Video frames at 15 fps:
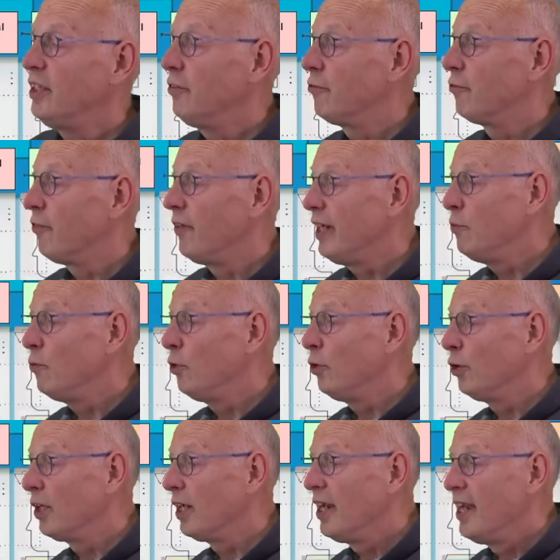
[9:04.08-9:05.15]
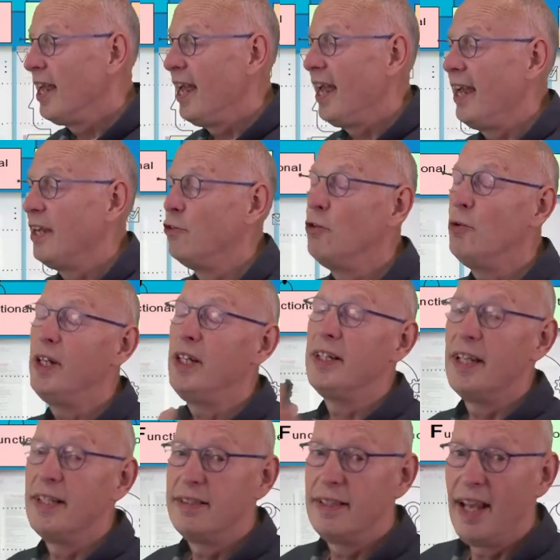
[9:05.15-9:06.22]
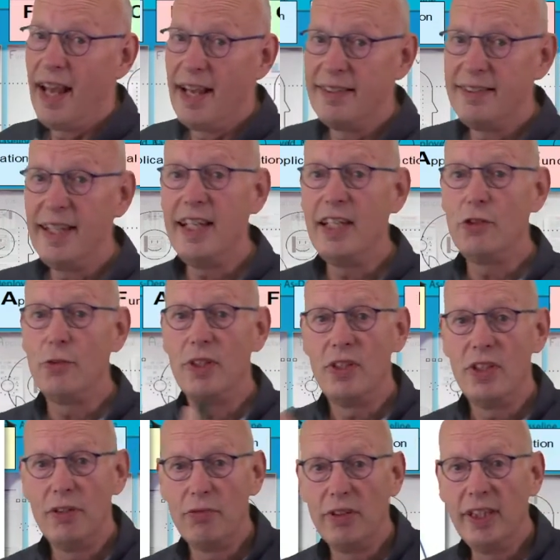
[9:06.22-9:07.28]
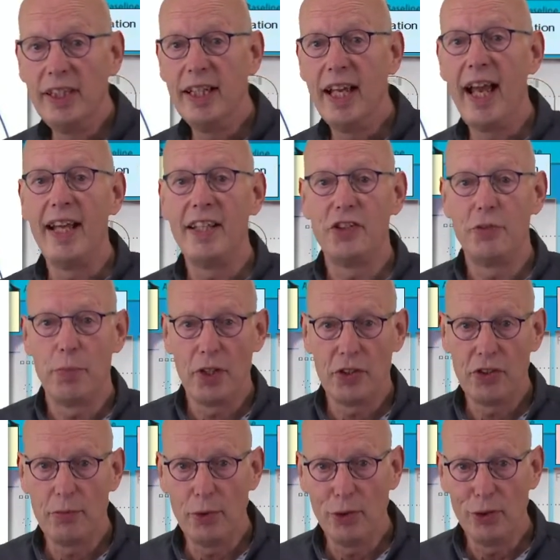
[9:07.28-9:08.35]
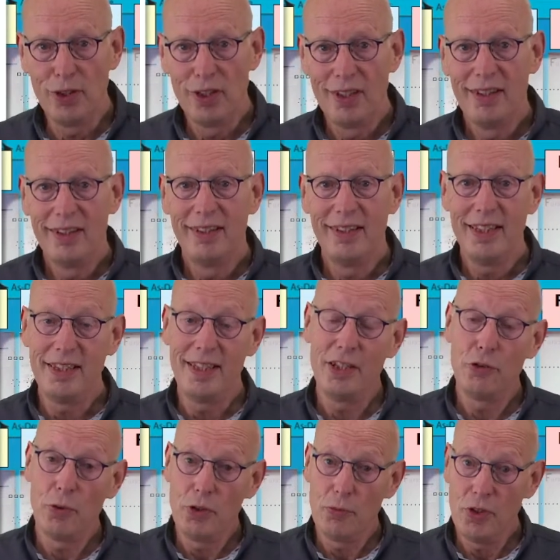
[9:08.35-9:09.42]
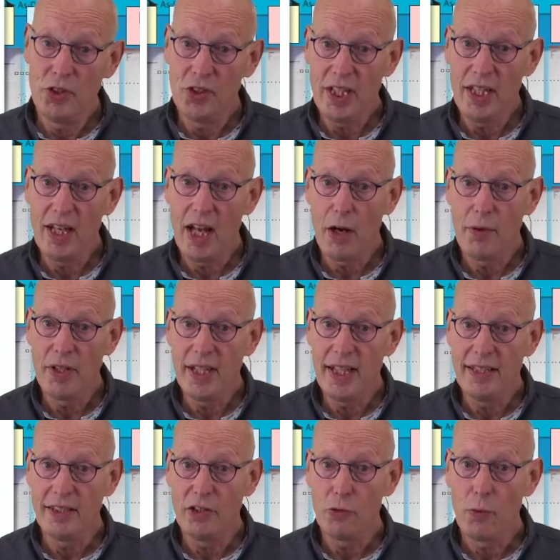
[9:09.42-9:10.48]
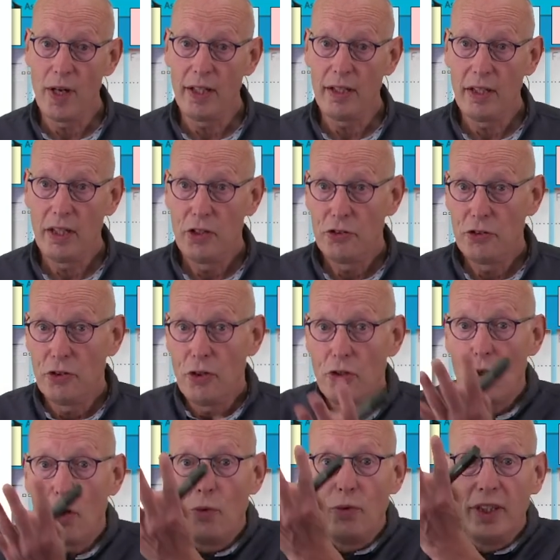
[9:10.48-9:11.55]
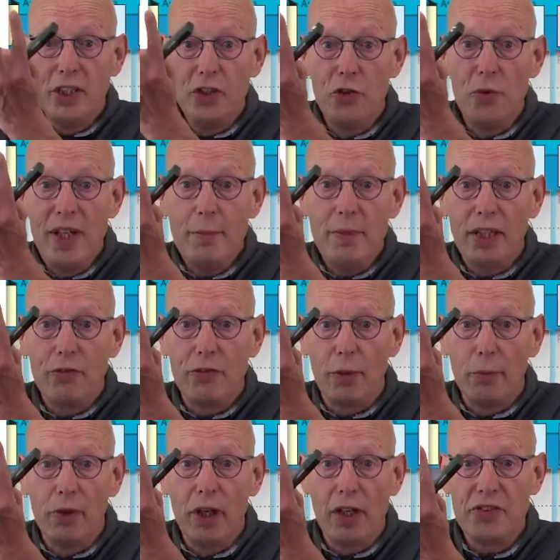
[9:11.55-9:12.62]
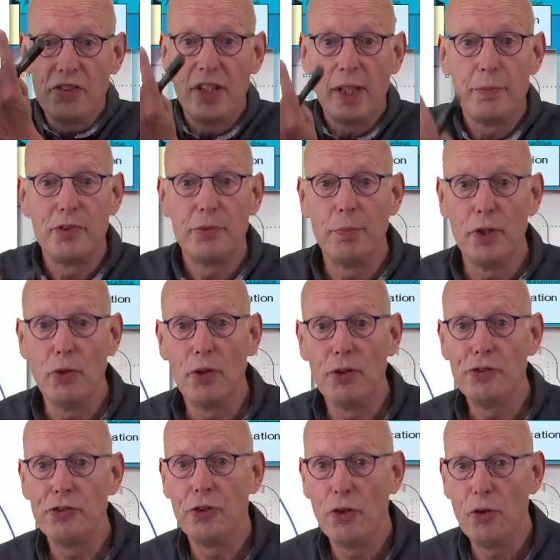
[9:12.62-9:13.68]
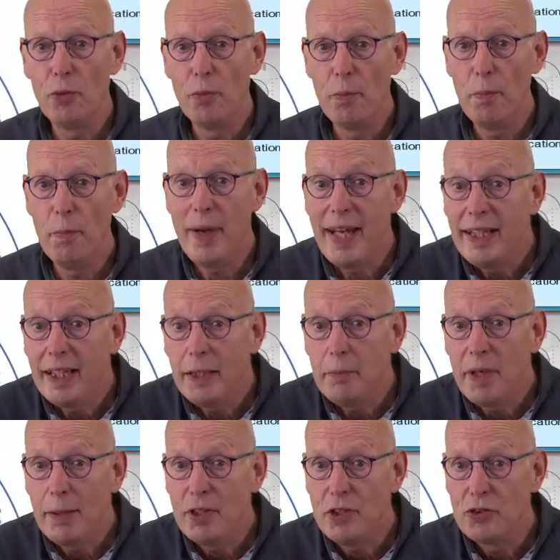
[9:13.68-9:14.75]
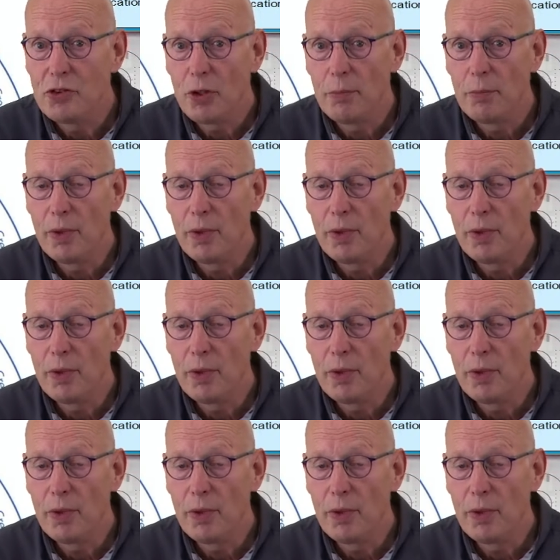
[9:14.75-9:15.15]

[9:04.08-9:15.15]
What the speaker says: framework, and doing that as iteratively as possible. That's what we see nowadays as well. So not only dreaming from concepts, but also making maybe some